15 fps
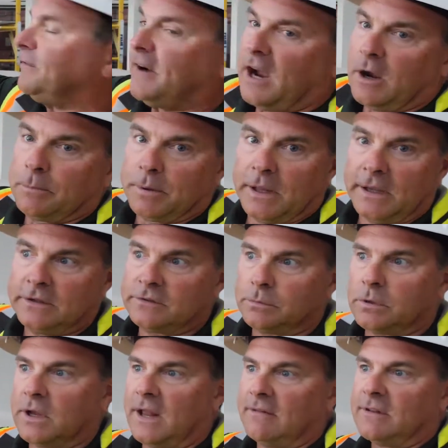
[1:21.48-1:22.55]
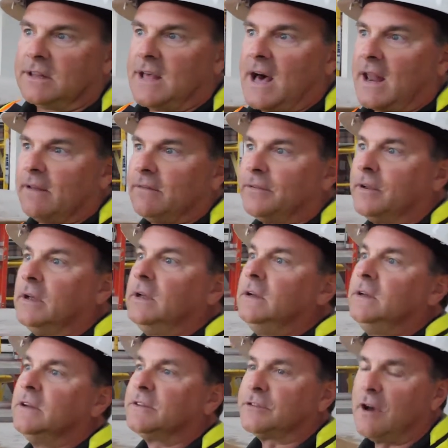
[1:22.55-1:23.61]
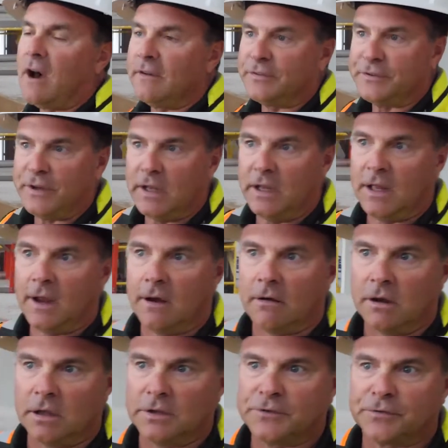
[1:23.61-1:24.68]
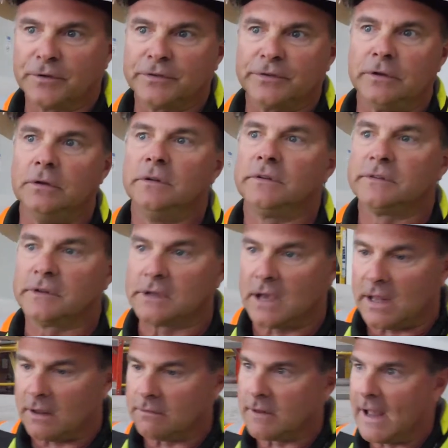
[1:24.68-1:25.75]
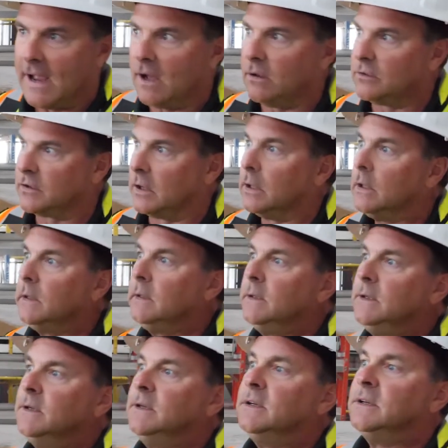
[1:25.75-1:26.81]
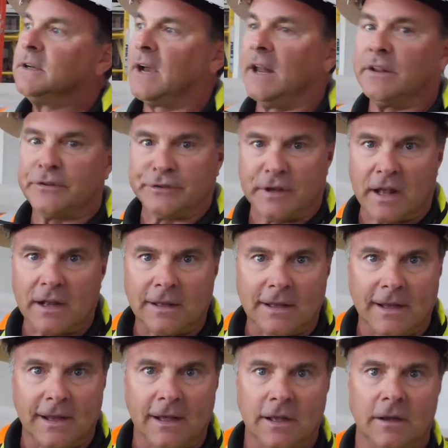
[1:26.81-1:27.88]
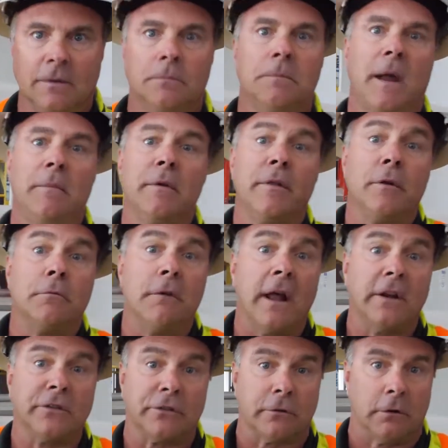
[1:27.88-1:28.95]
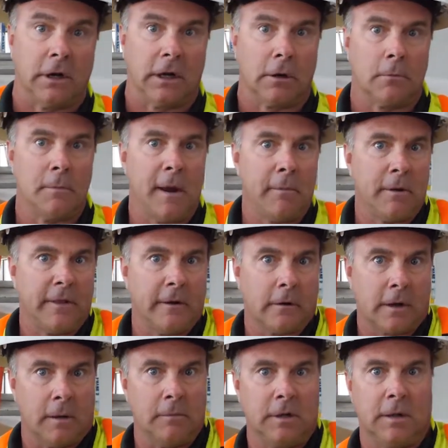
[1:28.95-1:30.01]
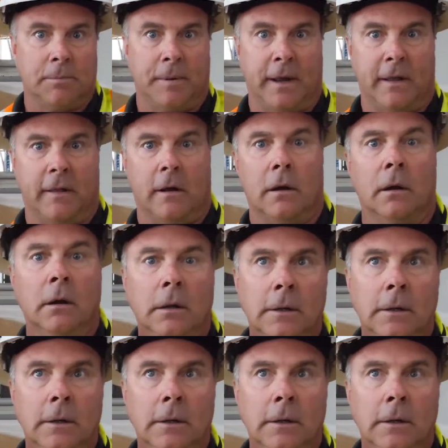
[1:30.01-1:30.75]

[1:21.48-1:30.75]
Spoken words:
fireplace. We're gonna have a lot of soft seating areas for students to kind of lounge and kind of settle in, and maybe they're registering, or maybe they're coming to pay their